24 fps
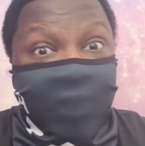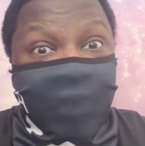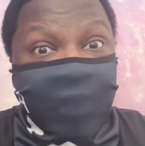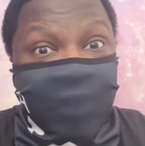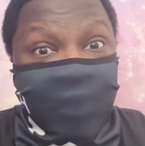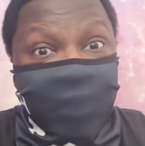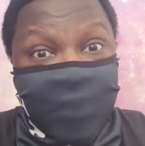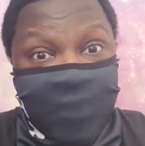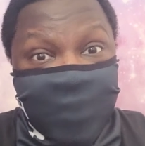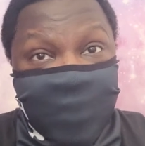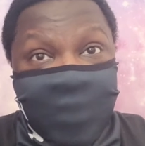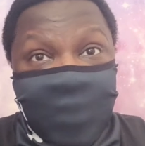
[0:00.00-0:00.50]

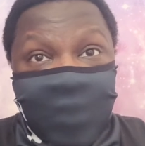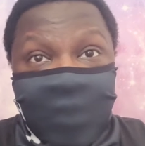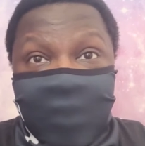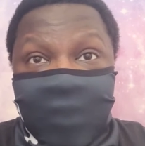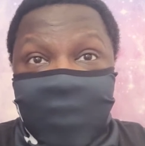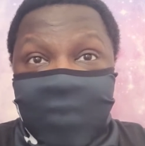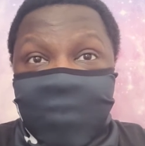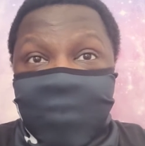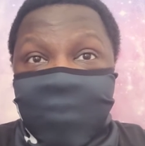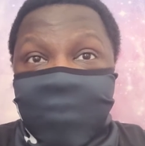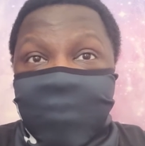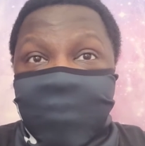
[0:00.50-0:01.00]
It was
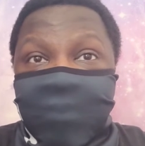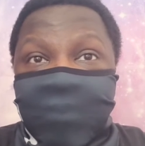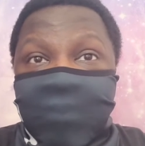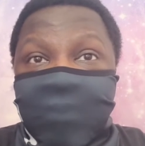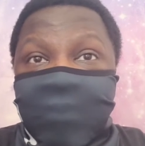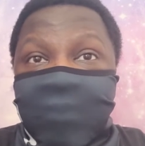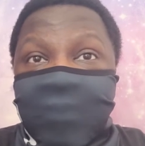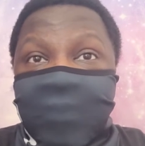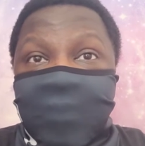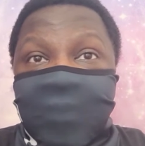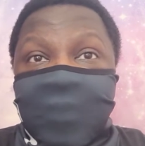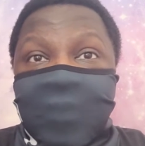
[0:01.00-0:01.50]
deep.
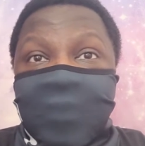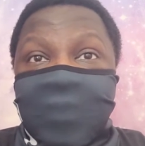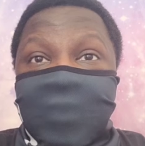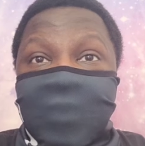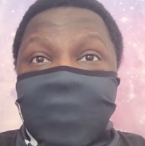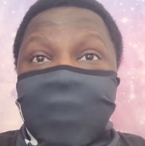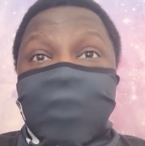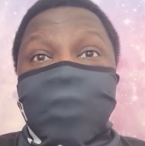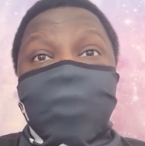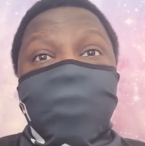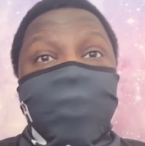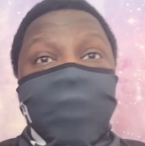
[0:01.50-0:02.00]

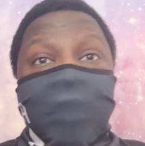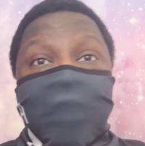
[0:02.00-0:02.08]
Then you